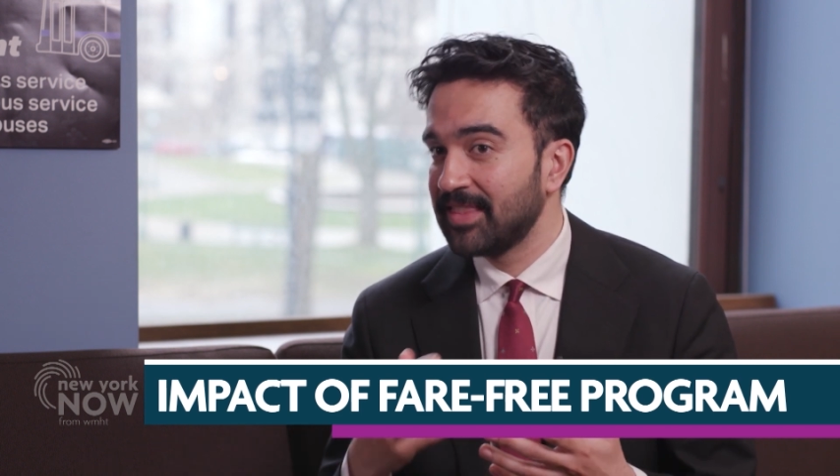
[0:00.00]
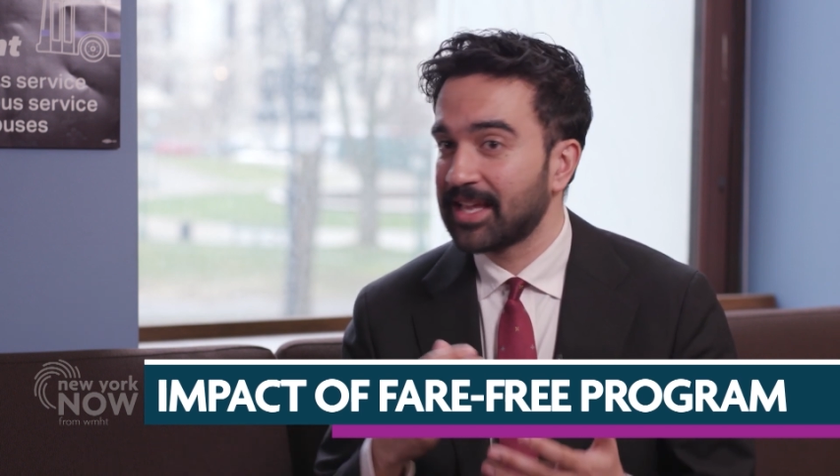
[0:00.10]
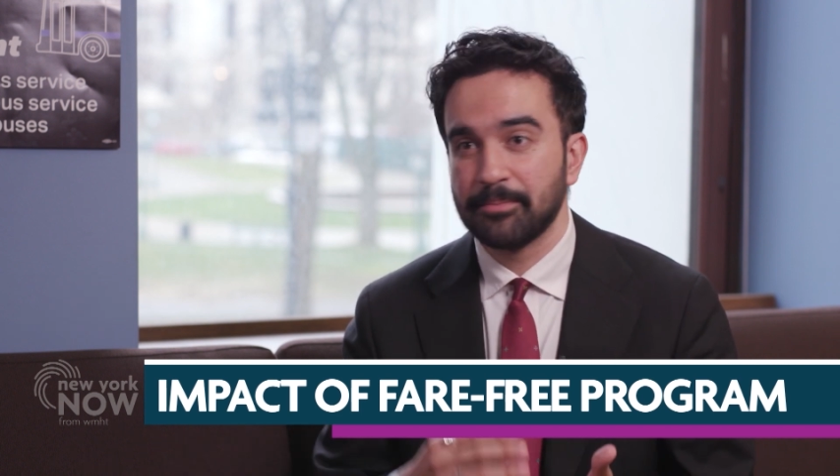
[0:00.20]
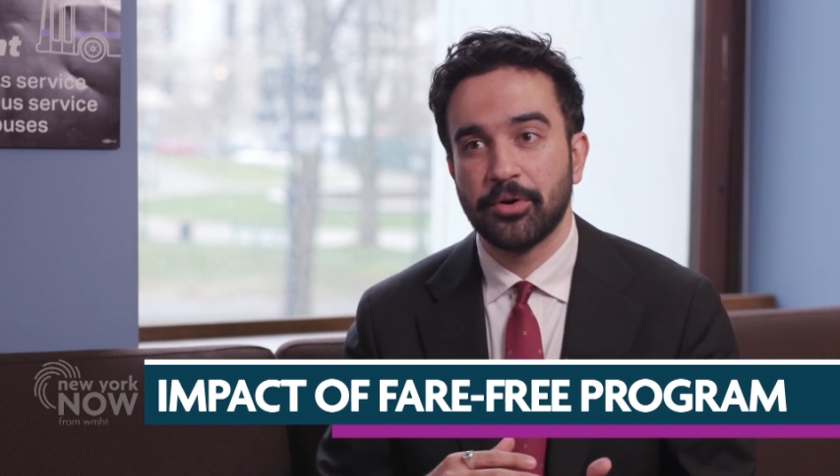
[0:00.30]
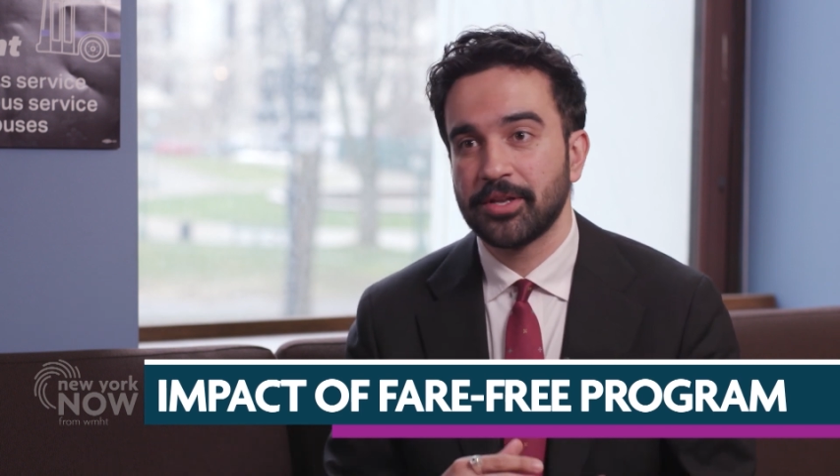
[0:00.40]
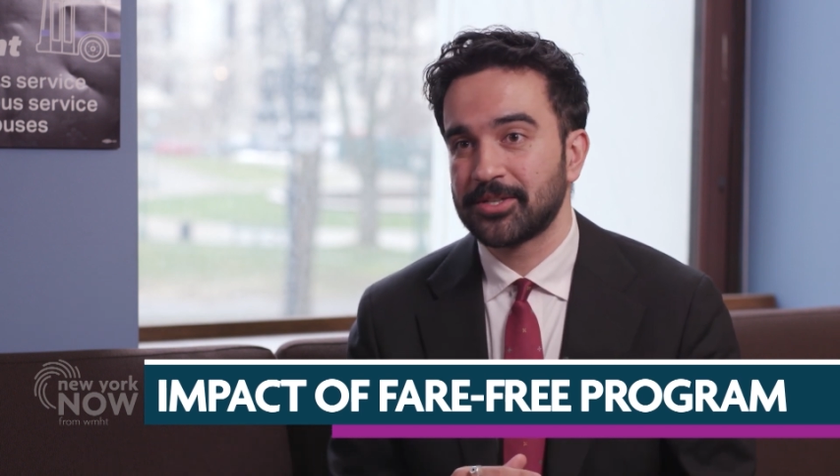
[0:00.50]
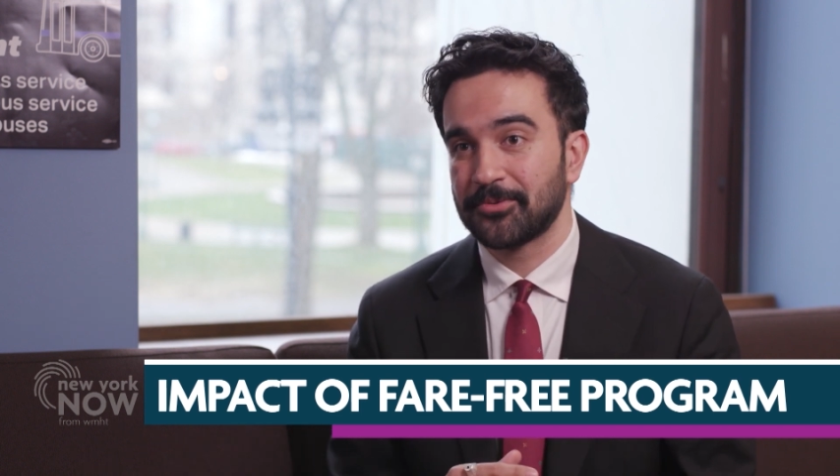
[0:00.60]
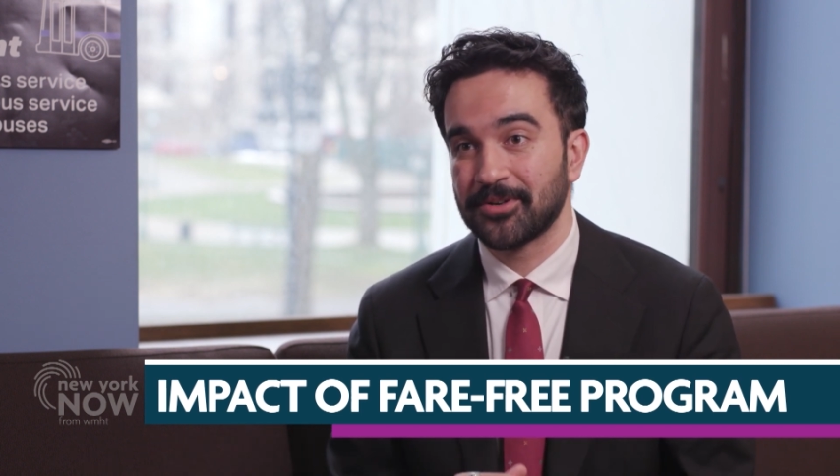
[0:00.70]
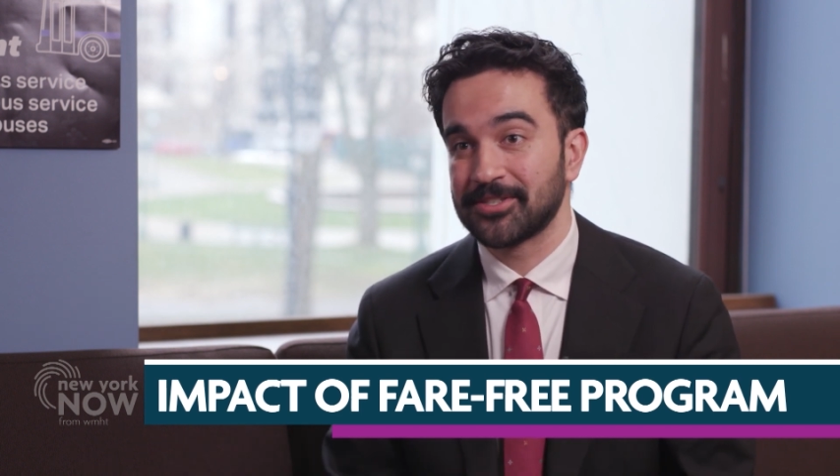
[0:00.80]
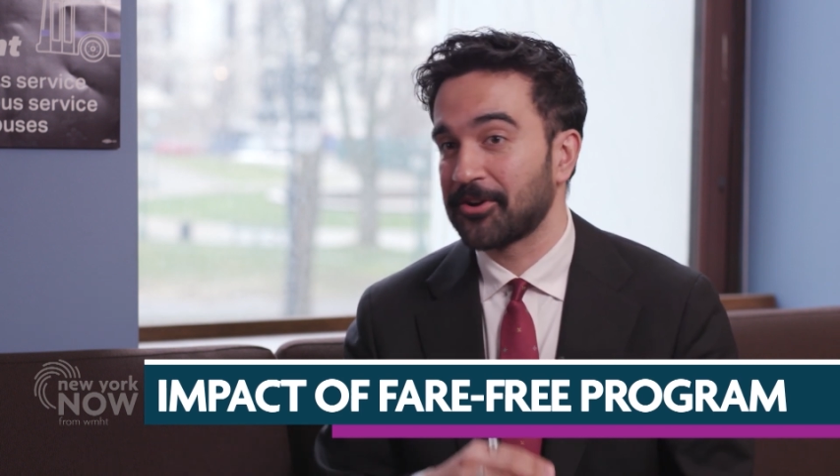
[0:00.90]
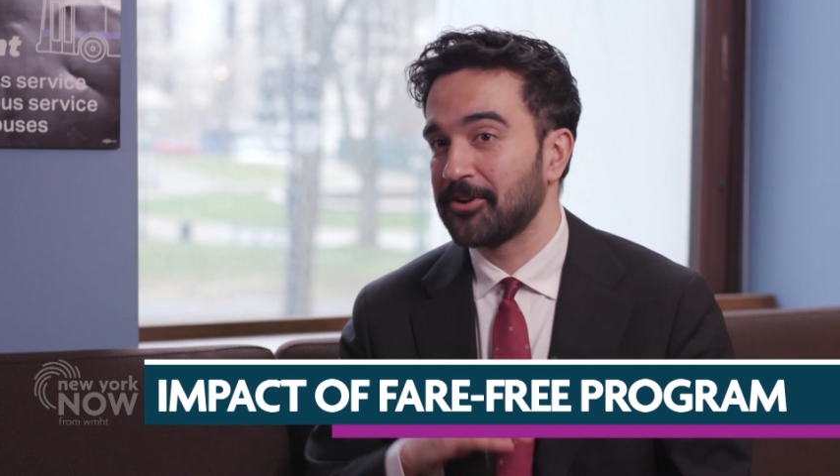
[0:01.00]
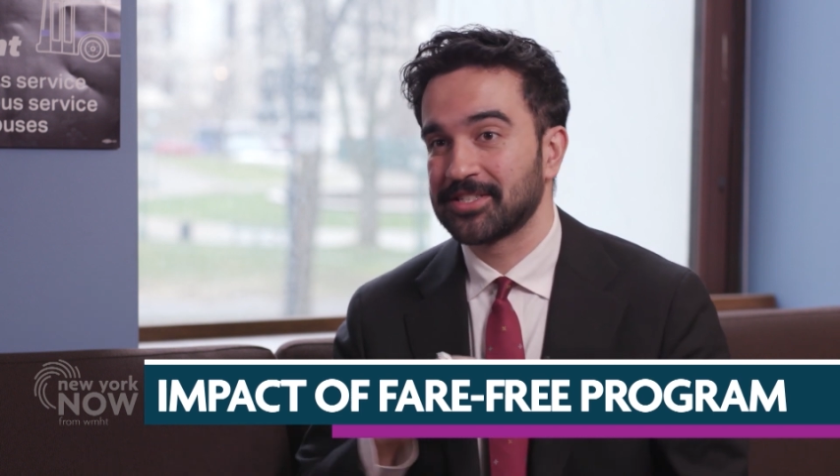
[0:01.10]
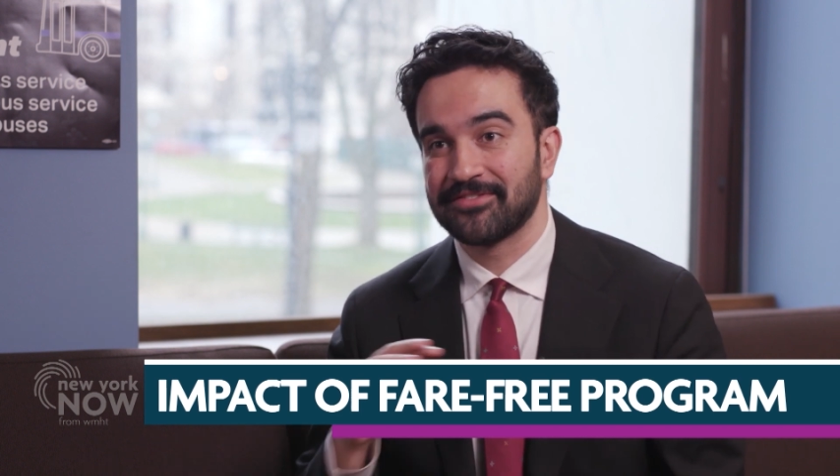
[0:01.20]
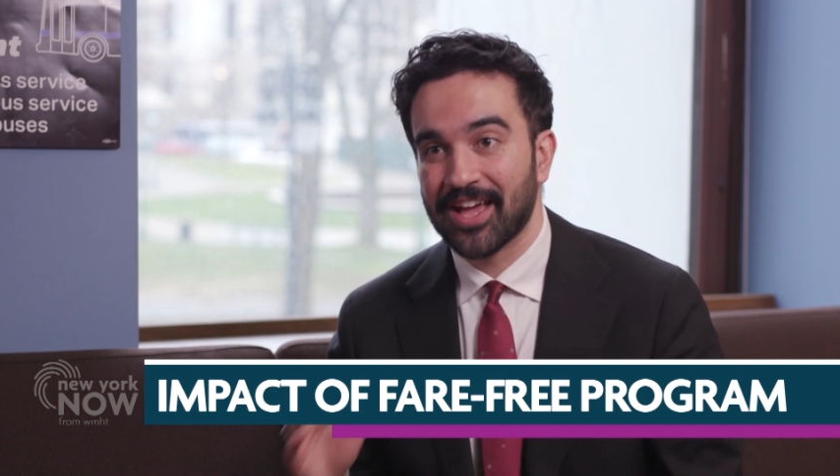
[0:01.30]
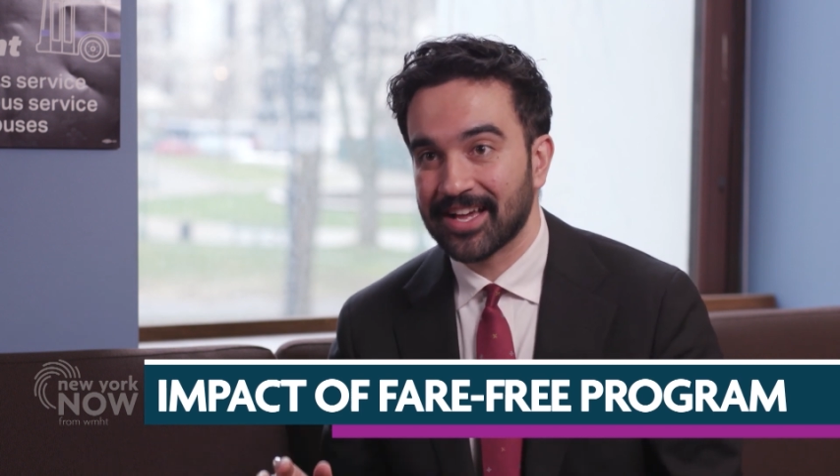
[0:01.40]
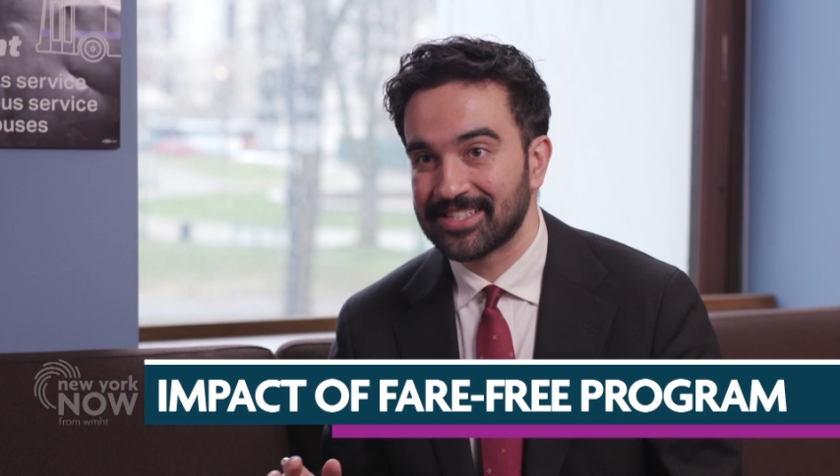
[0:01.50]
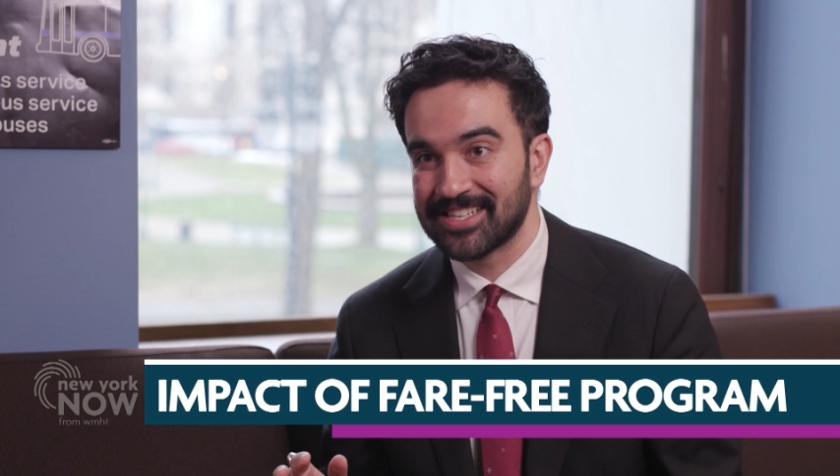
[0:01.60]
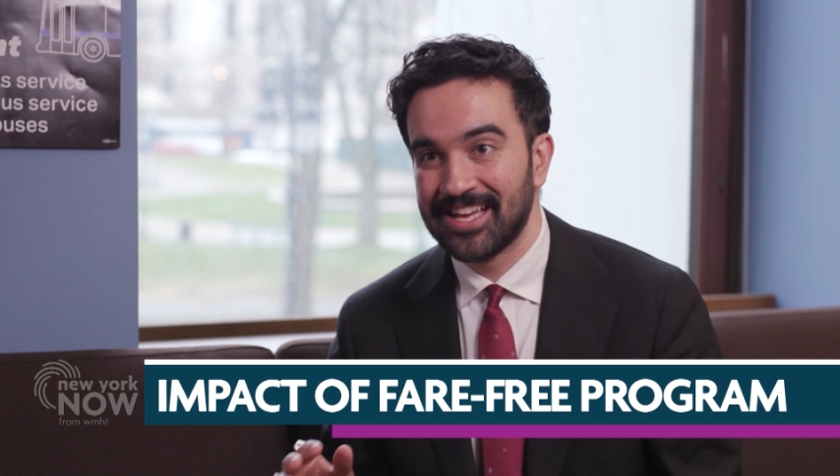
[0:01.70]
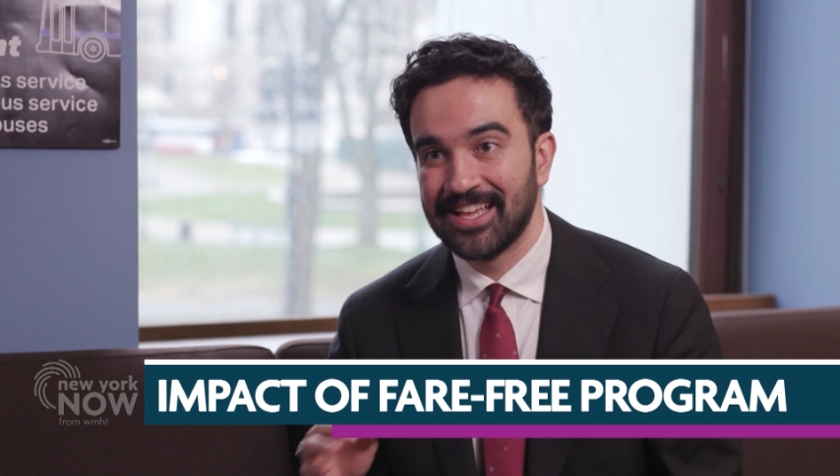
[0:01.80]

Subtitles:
they can put it towards the cost of eggs.